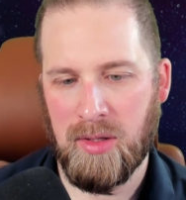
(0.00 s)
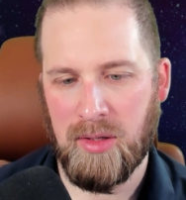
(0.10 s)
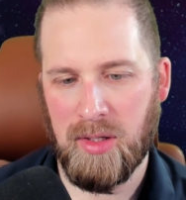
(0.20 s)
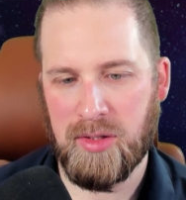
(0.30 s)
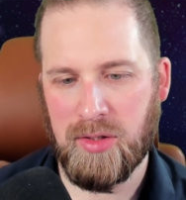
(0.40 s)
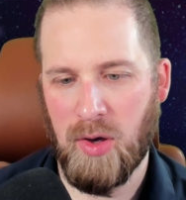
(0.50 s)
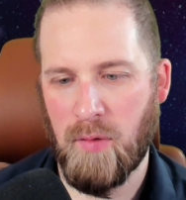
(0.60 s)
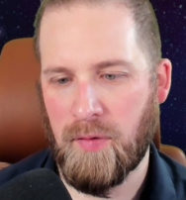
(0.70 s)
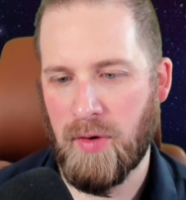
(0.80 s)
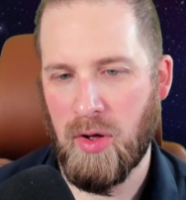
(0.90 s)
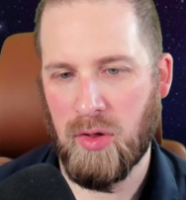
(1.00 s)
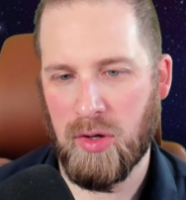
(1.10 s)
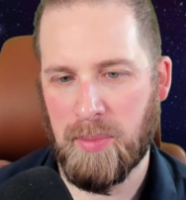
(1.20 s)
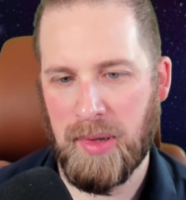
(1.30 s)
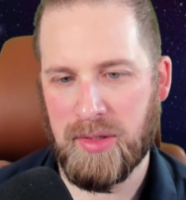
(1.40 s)
Let's go for
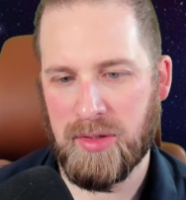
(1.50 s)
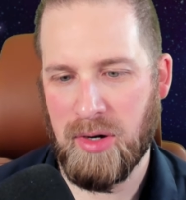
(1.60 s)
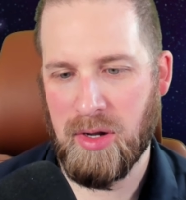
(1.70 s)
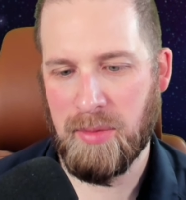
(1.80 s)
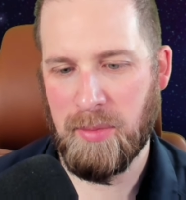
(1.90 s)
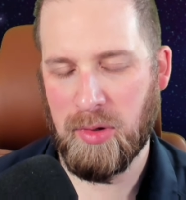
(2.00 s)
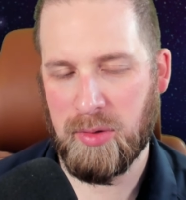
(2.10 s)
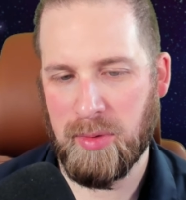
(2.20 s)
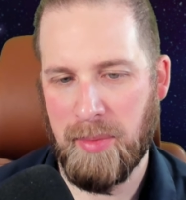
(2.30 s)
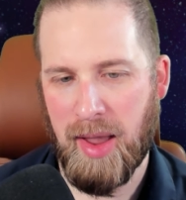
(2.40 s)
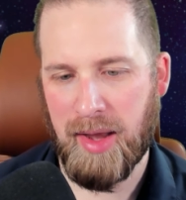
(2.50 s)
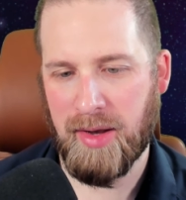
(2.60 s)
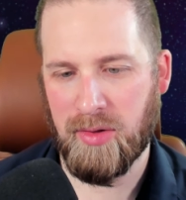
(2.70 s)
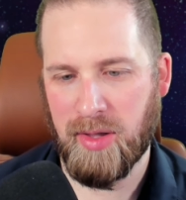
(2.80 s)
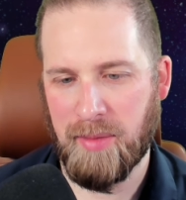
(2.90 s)
Hulkbuster onto multiple man.
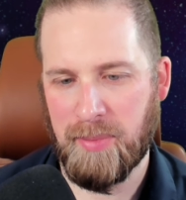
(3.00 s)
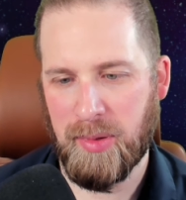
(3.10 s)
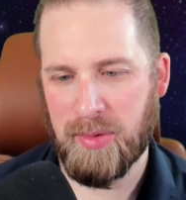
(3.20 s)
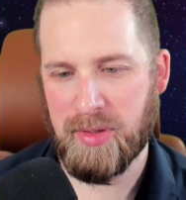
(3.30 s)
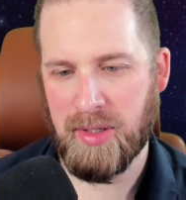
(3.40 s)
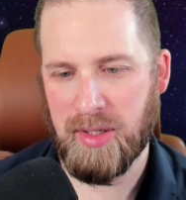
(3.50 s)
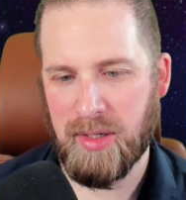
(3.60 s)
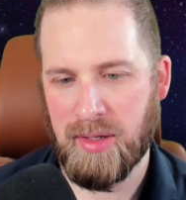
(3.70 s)
It'll get boosted.